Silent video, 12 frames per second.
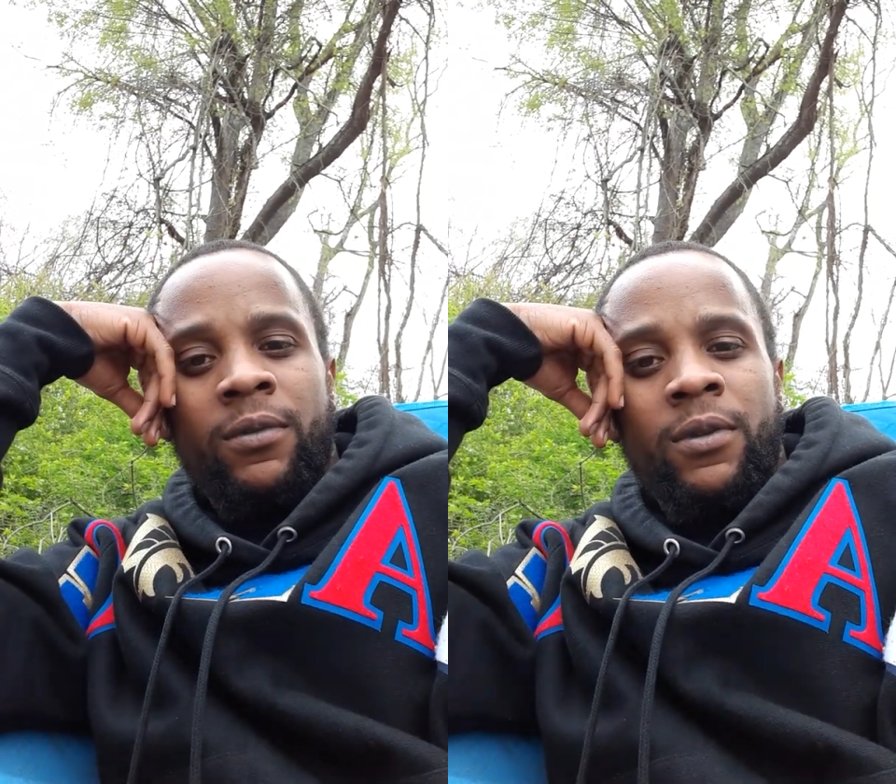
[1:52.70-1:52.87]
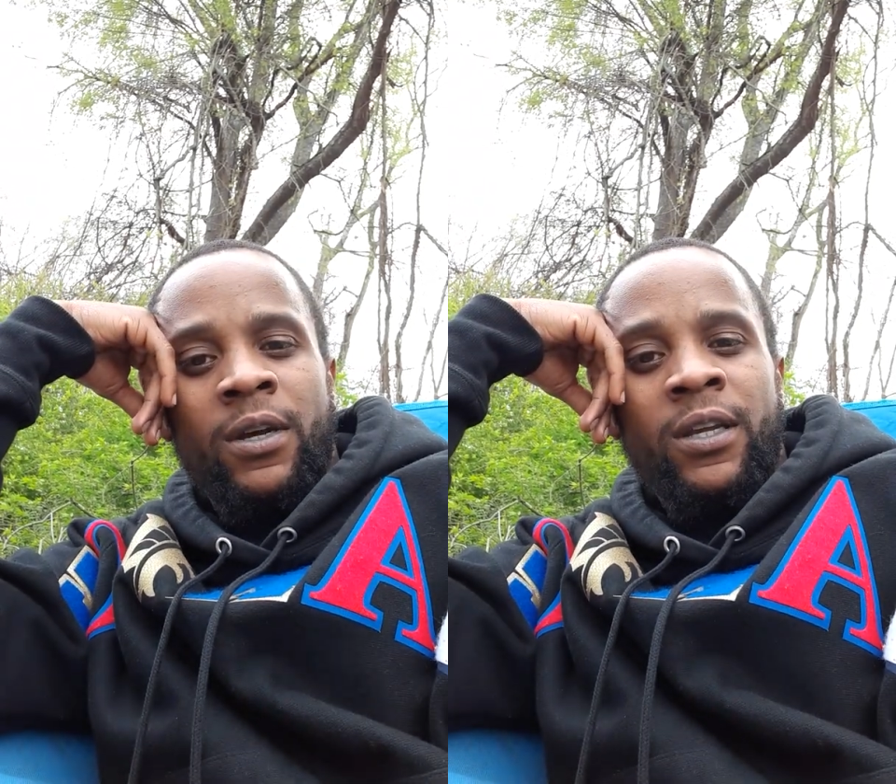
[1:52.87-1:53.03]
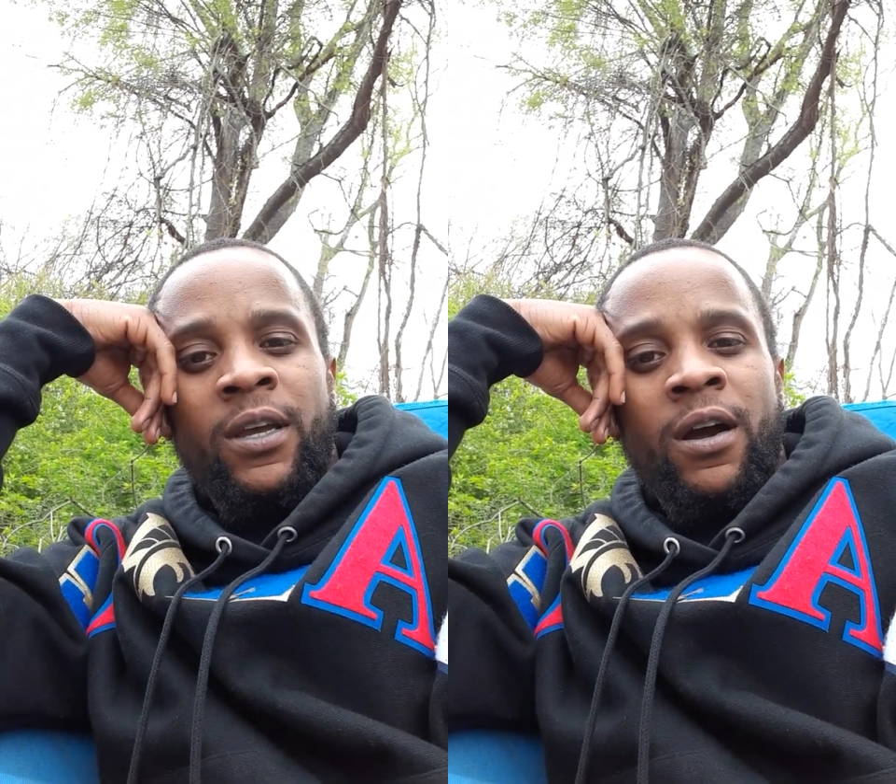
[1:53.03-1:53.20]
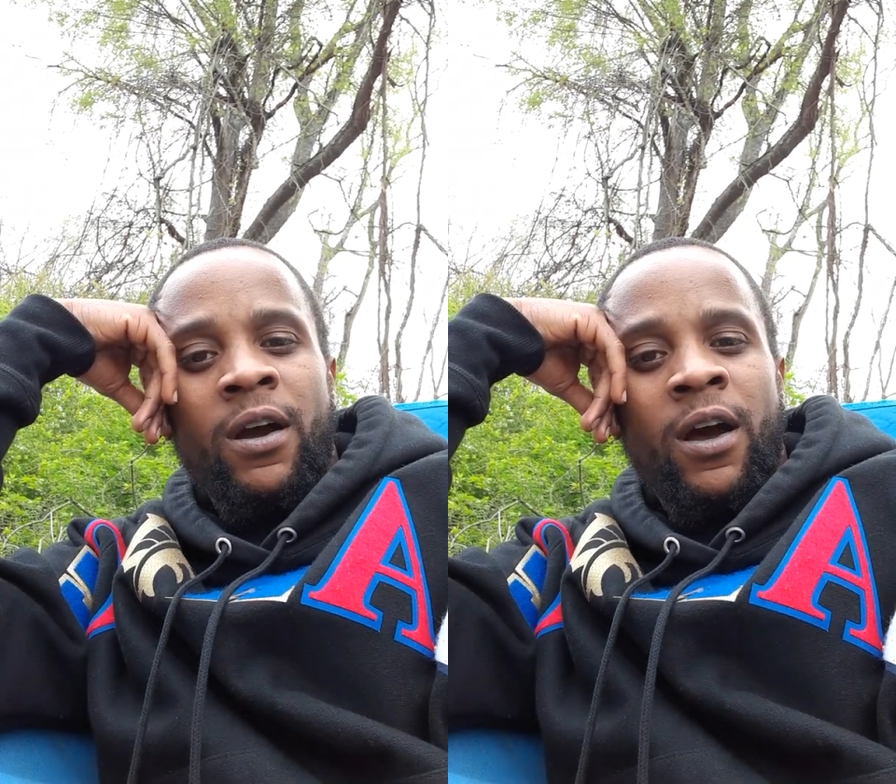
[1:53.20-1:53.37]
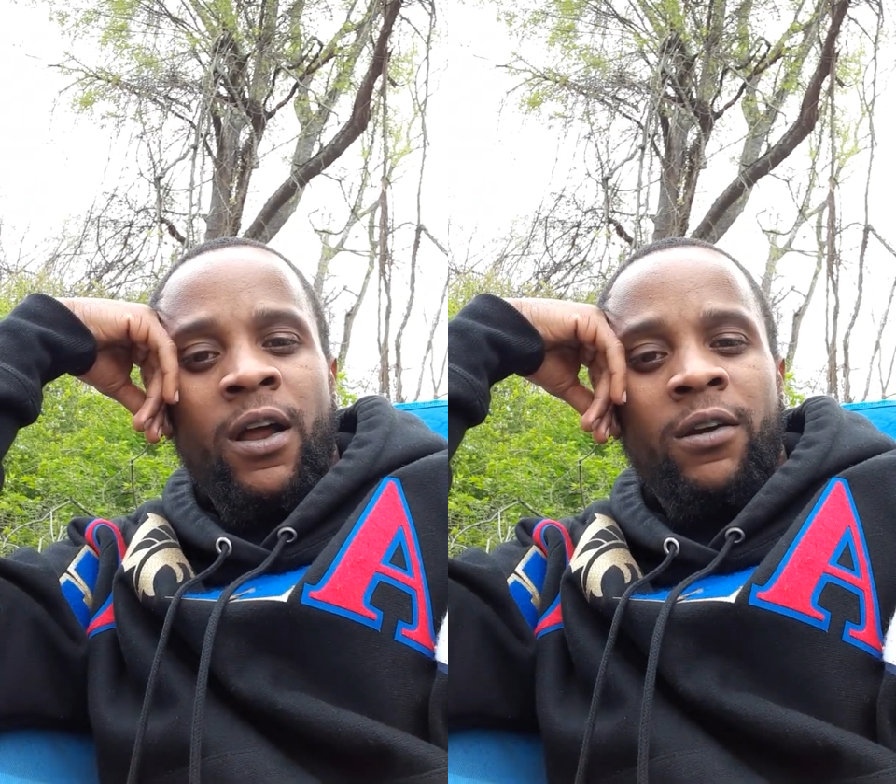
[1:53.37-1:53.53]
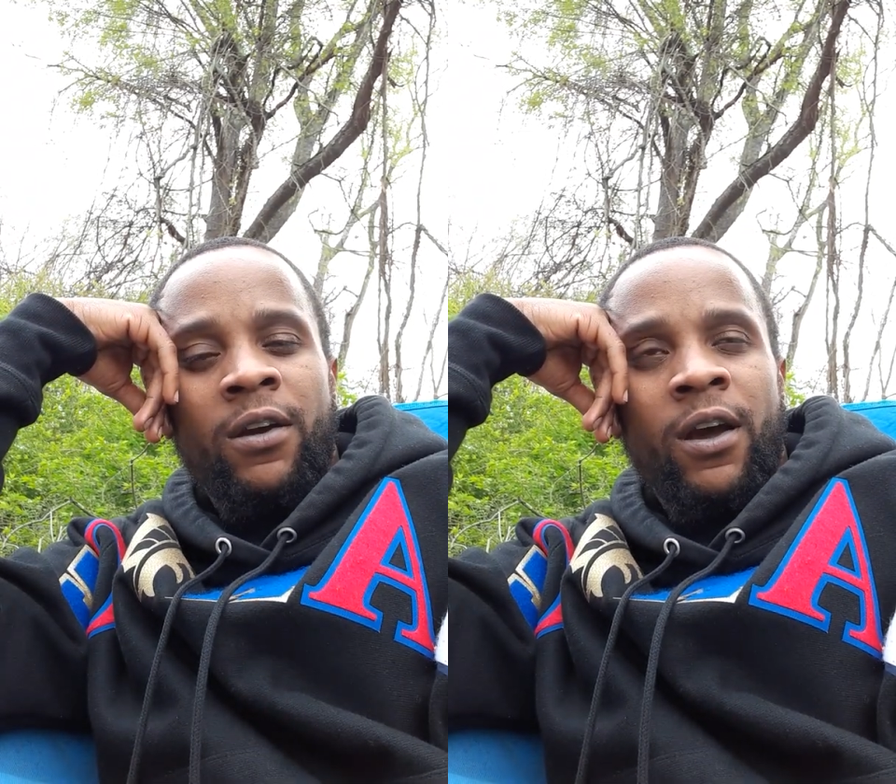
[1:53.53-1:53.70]
a young
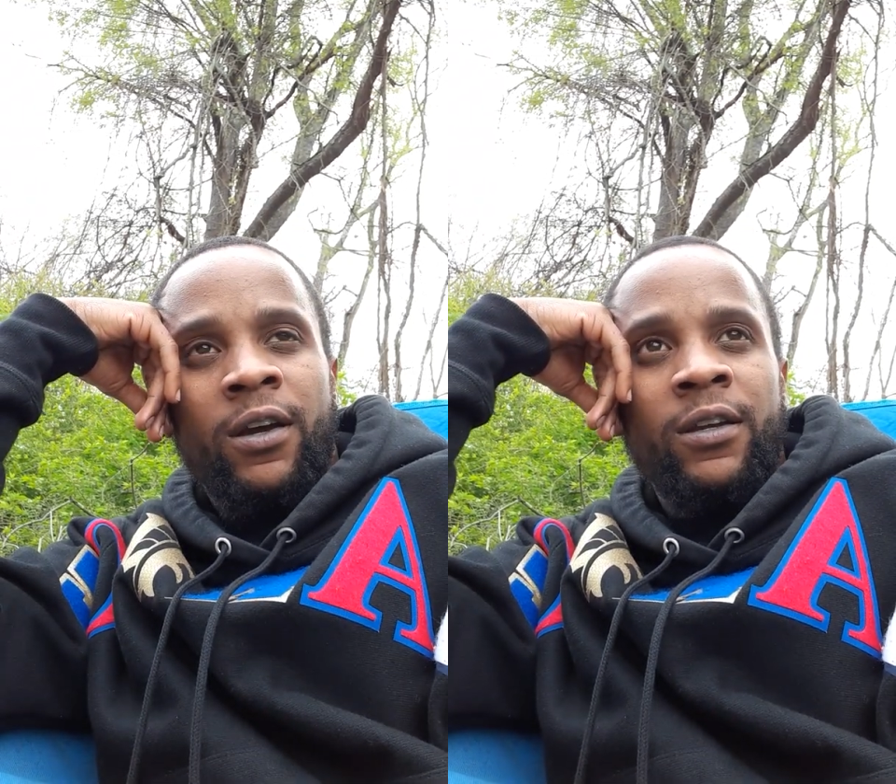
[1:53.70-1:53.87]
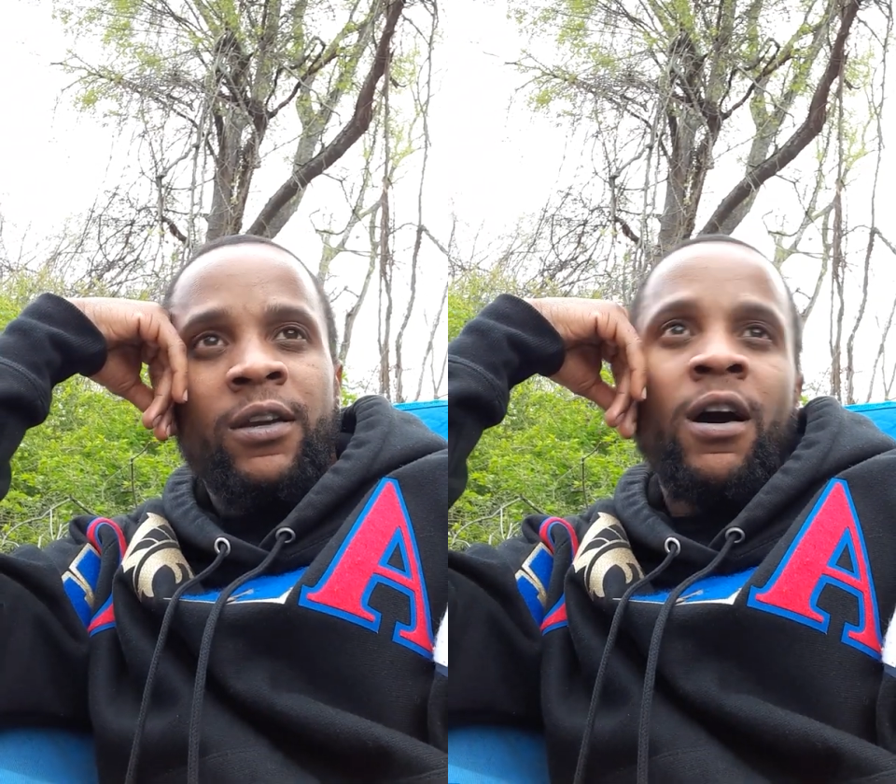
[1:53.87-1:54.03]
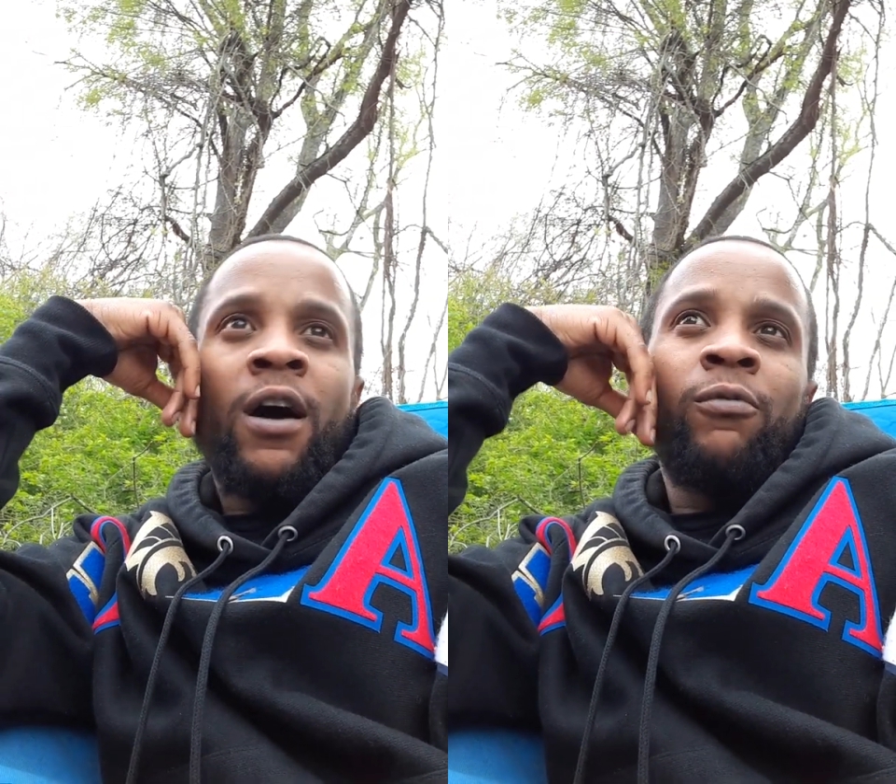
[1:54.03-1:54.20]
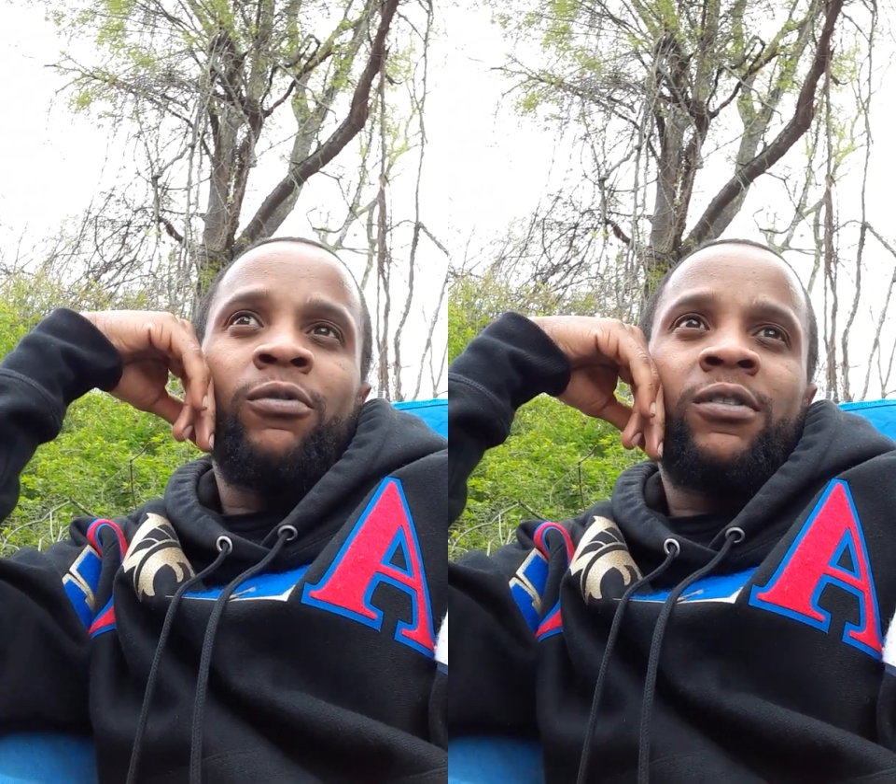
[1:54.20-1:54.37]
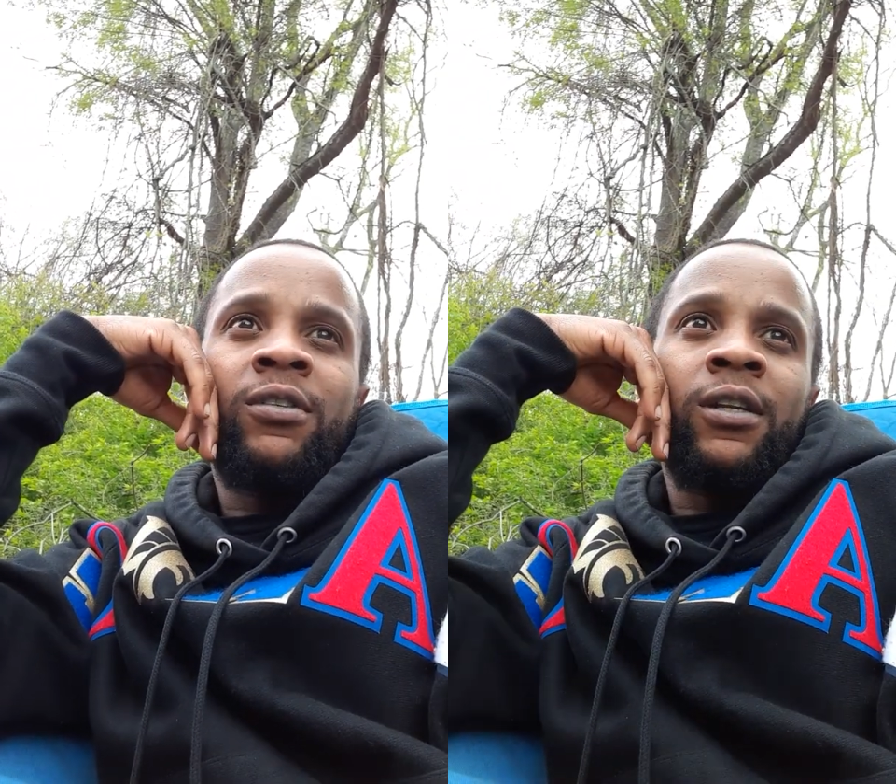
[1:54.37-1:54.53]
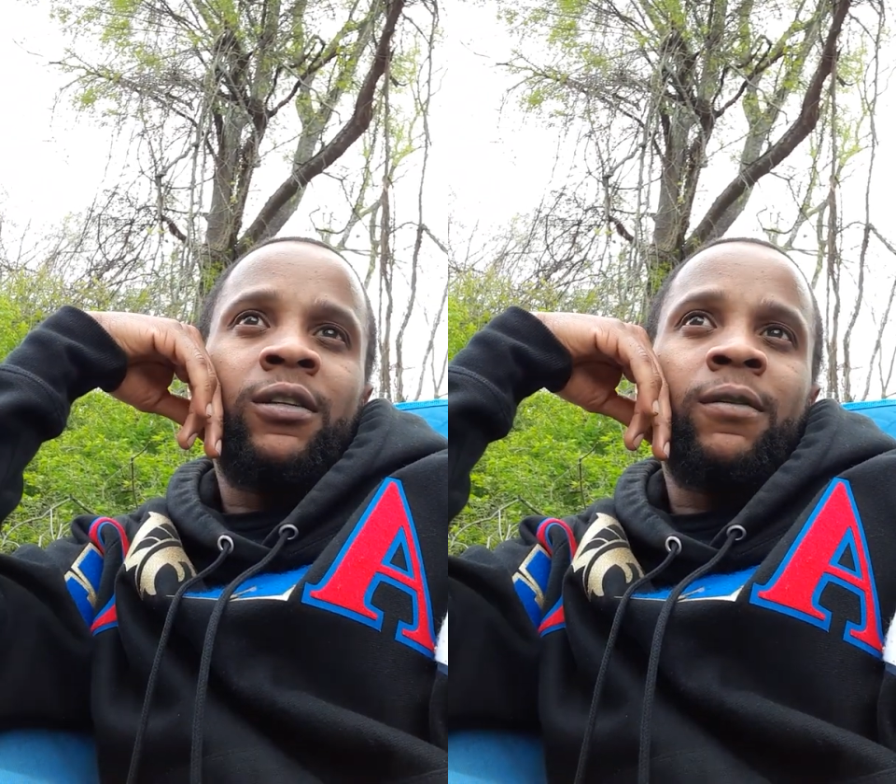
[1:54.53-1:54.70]
Anunnaki god was
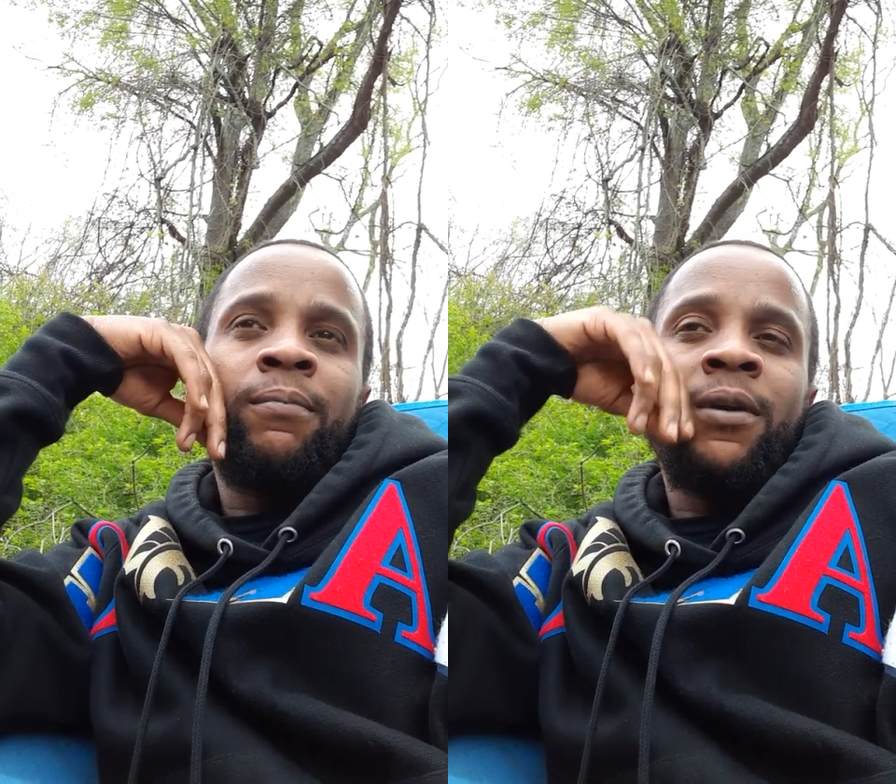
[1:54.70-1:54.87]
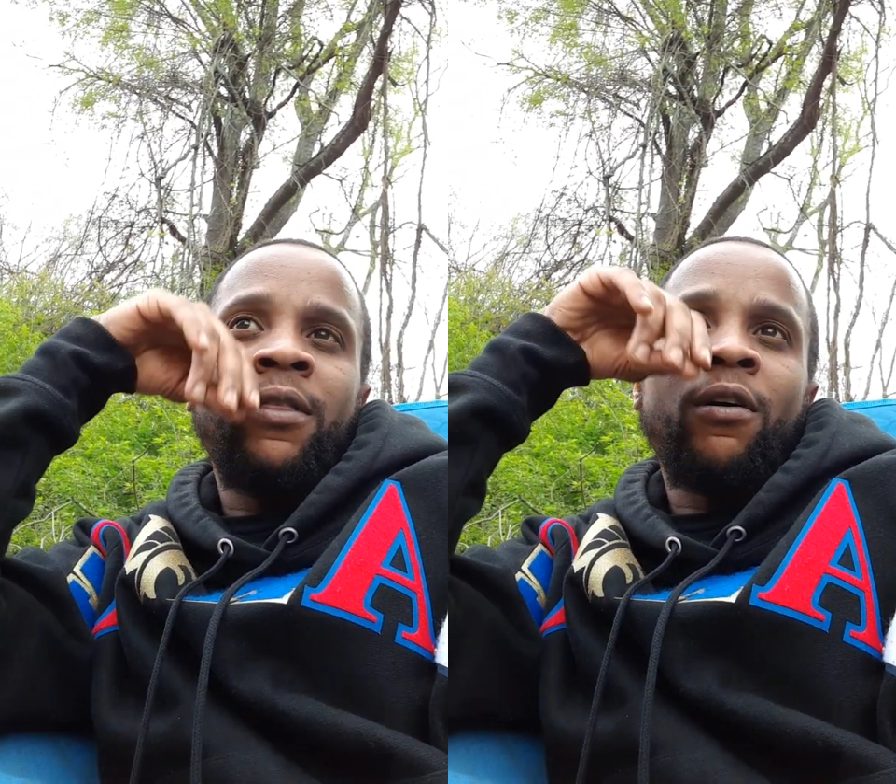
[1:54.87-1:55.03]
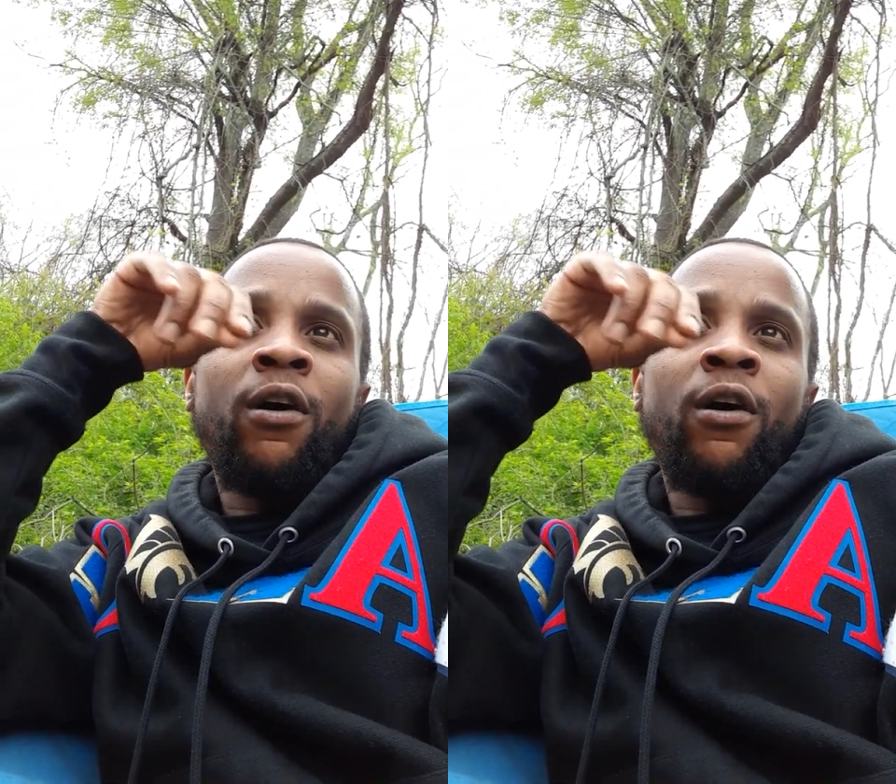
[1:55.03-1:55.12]
sent to be the